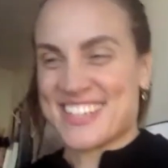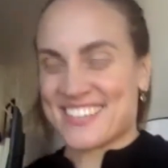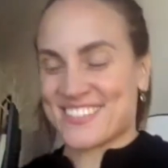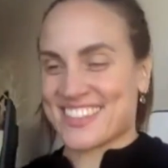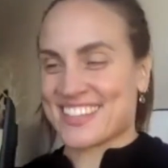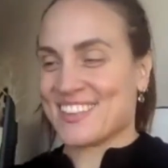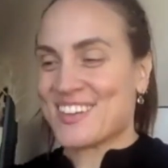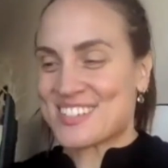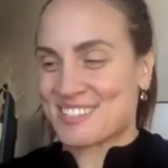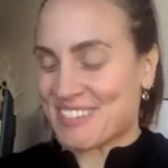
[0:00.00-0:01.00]
even the
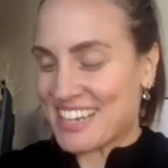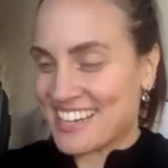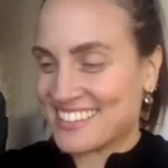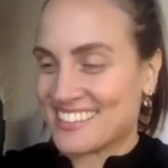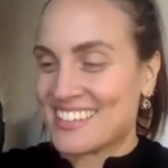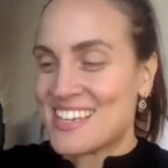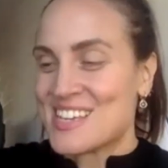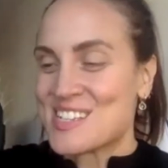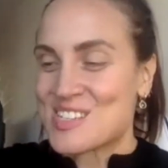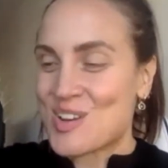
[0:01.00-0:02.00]
logic behind it.
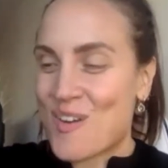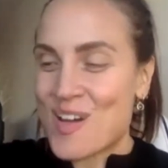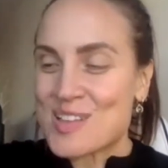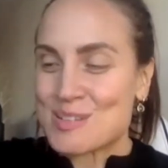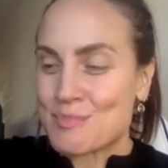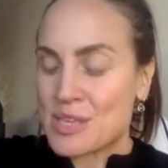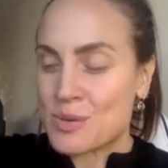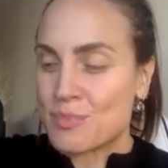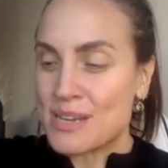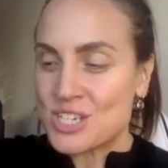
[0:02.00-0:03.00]
So uh,
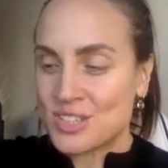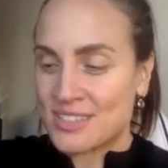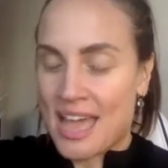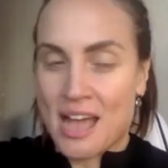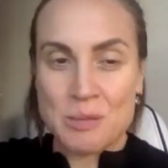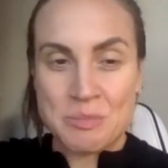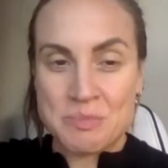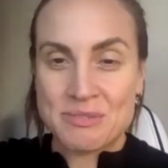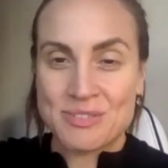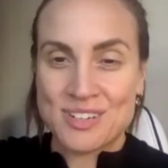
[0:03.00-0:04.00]
you mentioned help
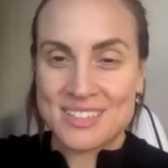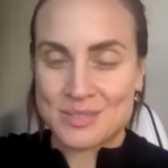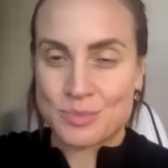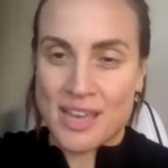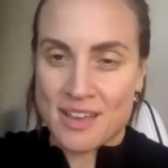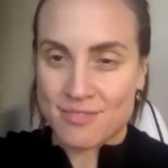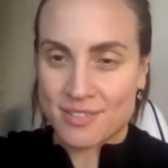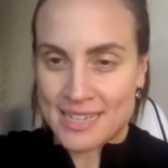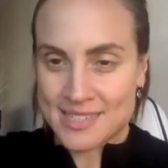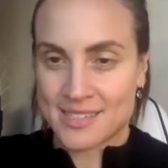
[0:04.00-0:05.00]
before, and we have a
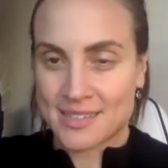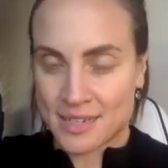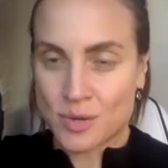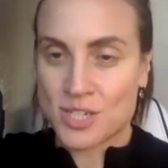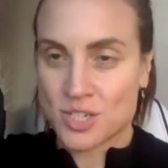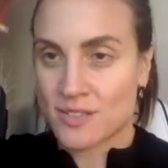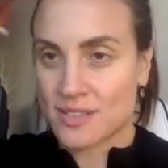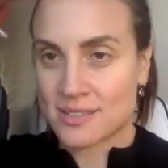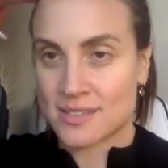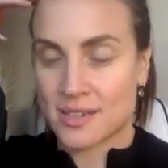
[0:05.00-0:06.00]
last a question
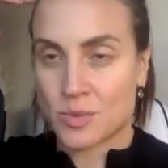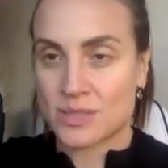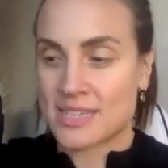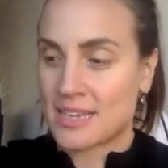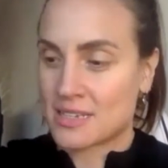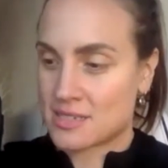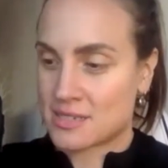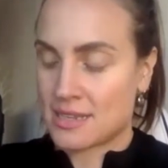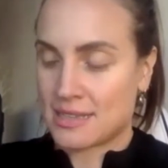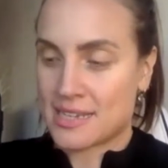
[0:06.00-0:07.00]
that uh, will take us
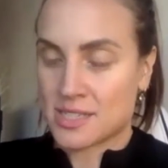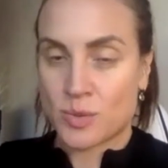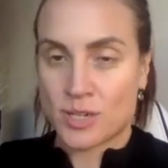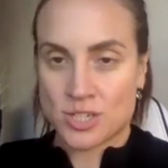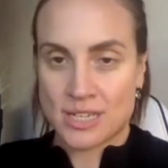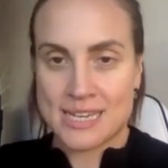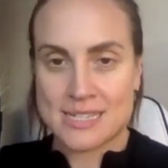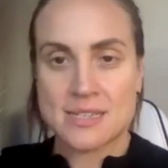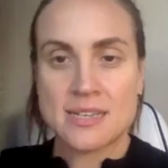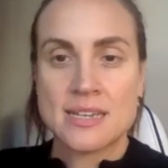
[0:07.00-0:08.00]
a last question, I guess.